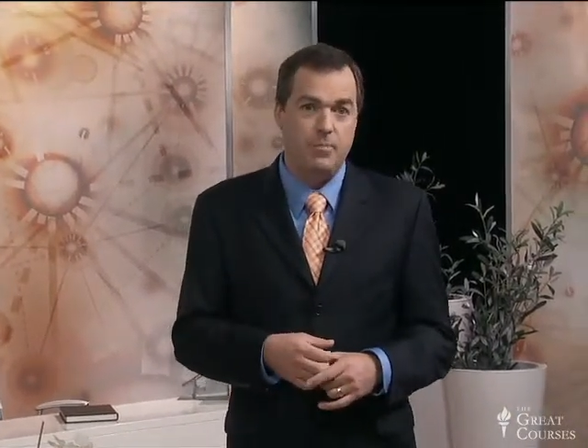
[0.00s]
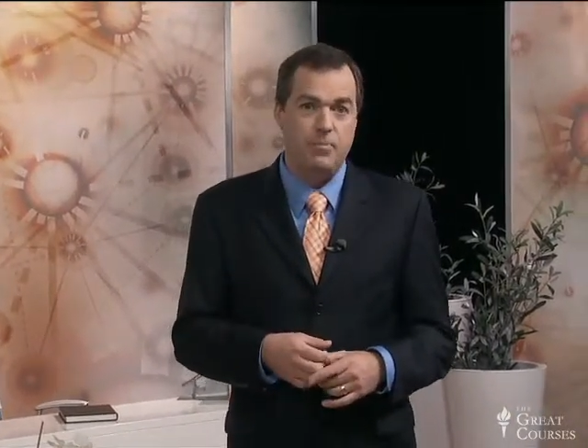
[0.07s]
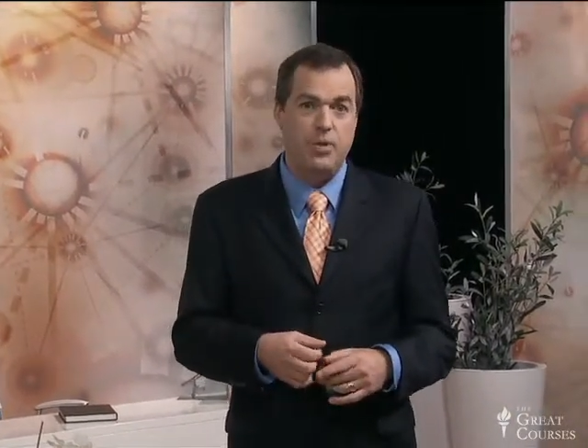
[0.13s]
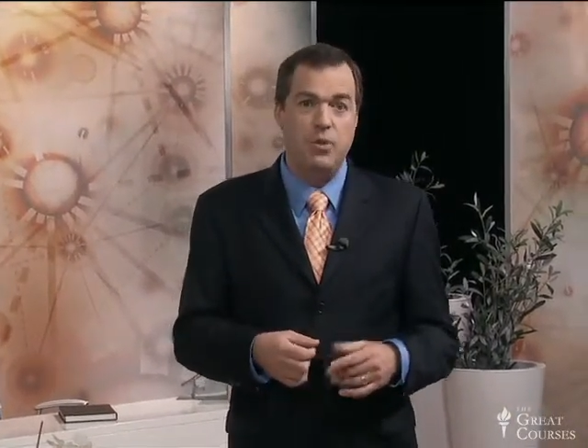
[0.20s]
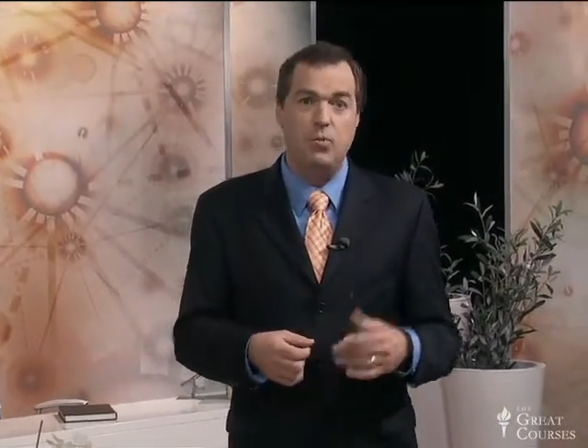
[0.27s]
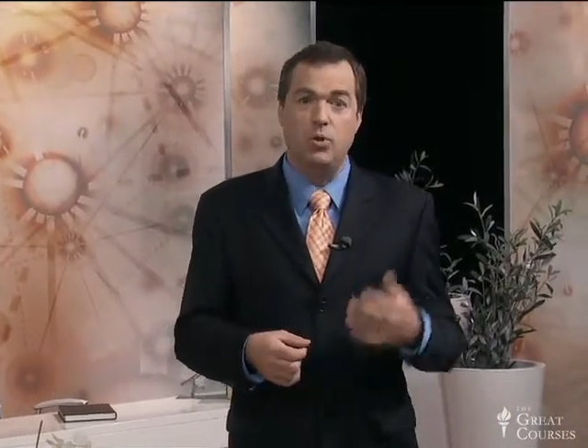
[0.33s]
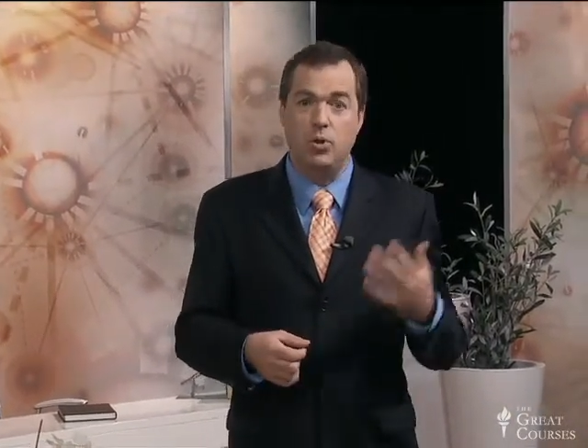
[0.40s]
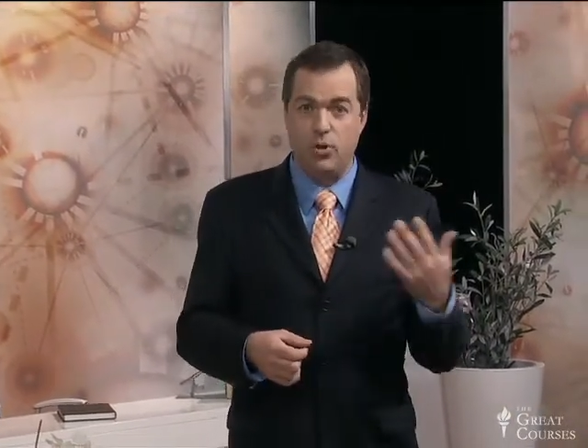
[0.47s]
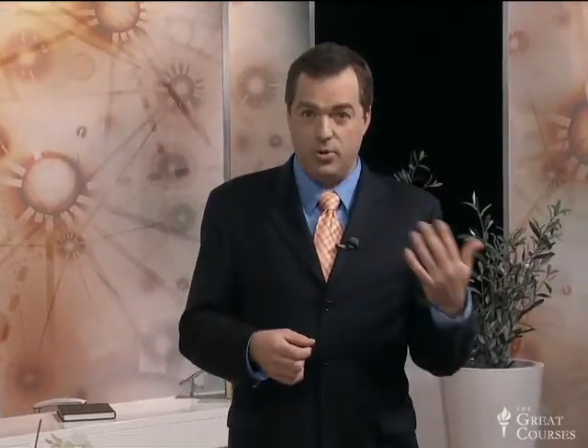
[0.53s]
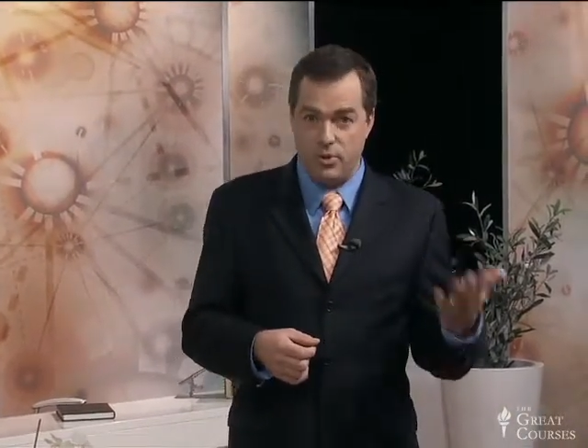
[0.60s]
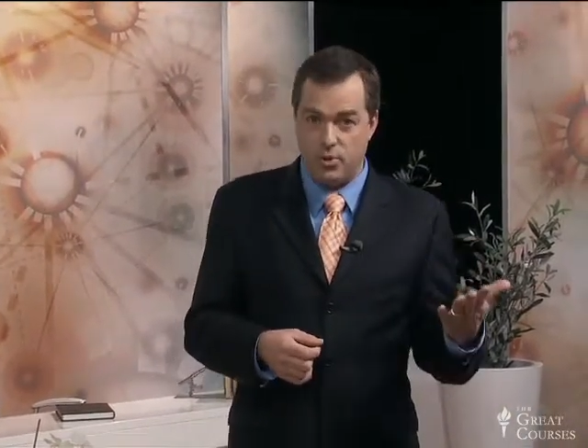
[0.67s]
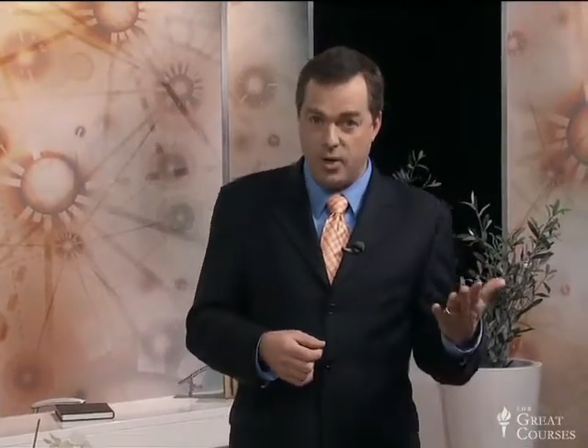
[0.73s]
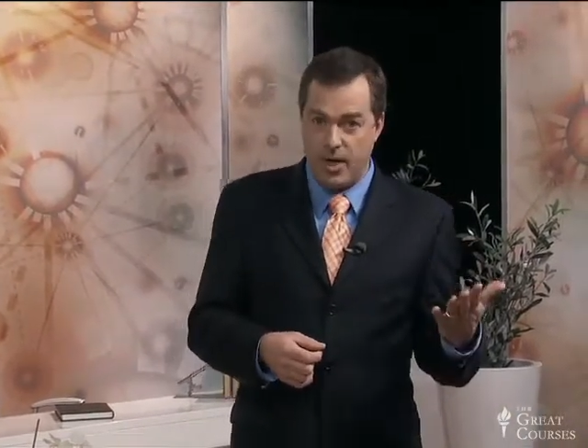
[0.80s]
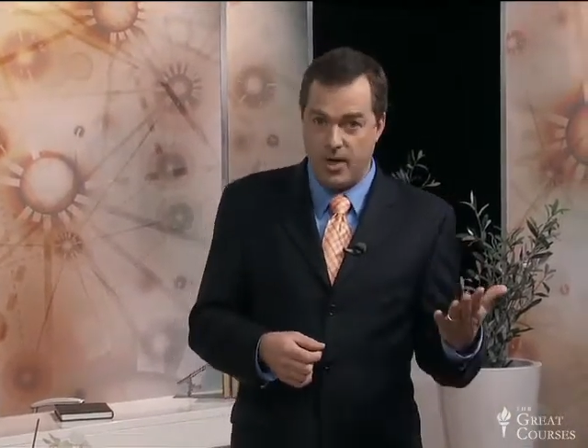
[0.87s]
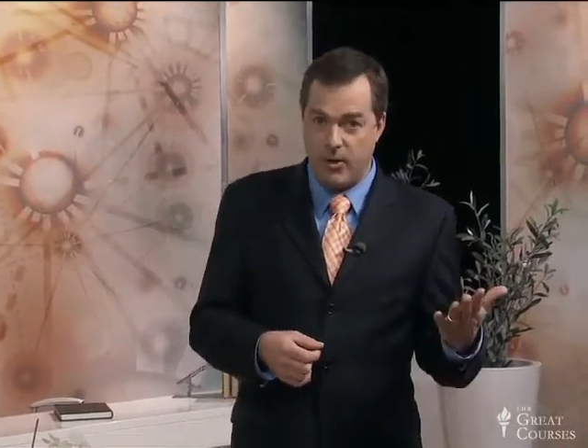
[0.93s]
he would learn the
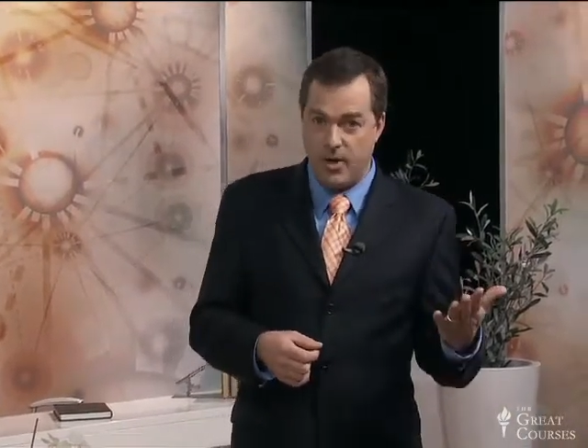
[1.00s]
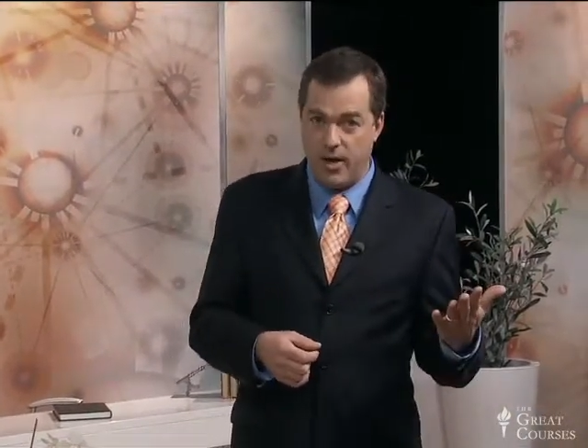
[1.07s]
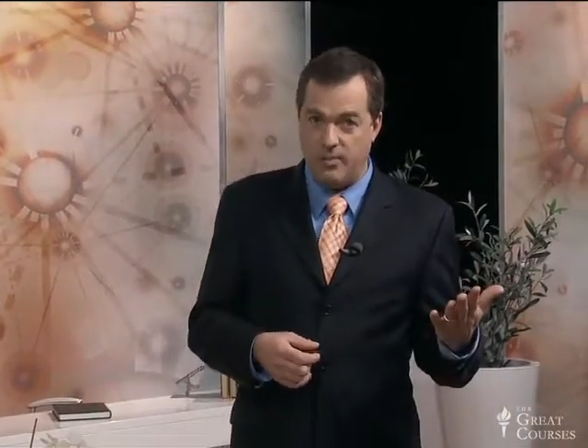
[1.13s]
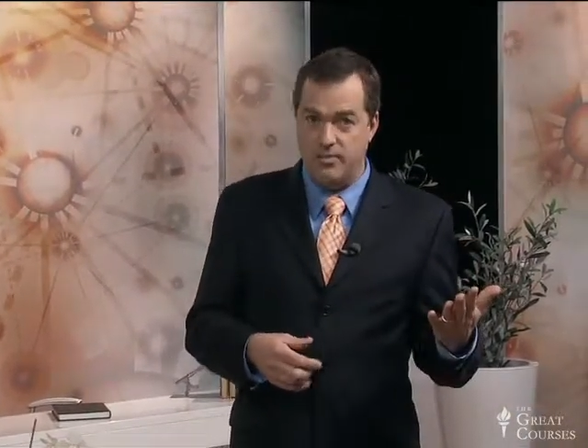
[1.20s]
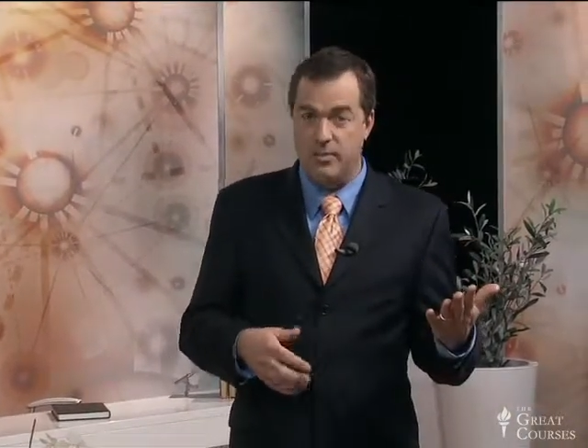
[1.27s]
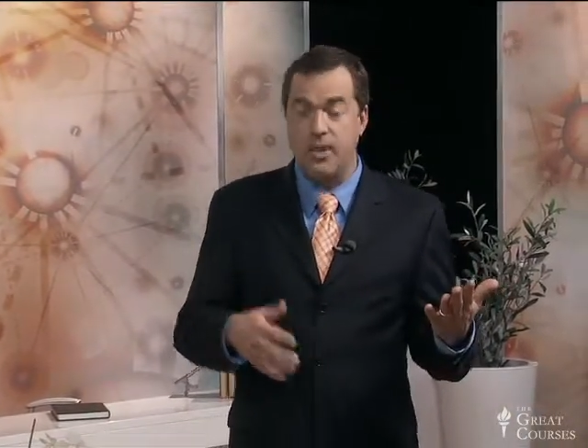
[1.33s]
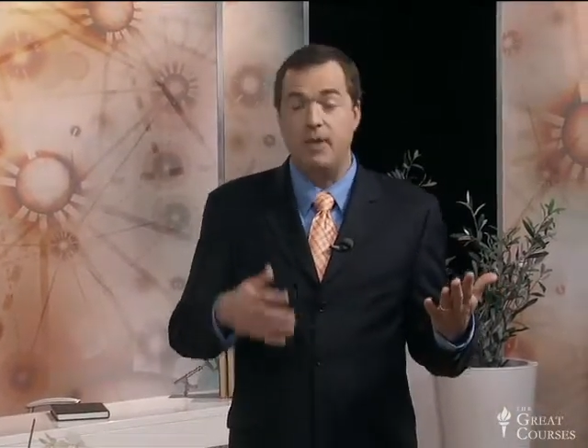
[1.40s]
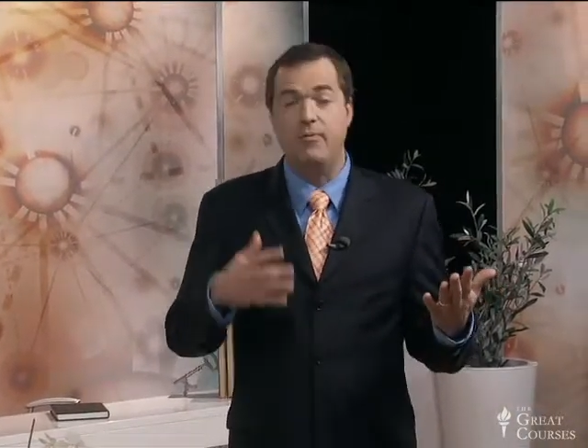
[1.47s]
trigrams, then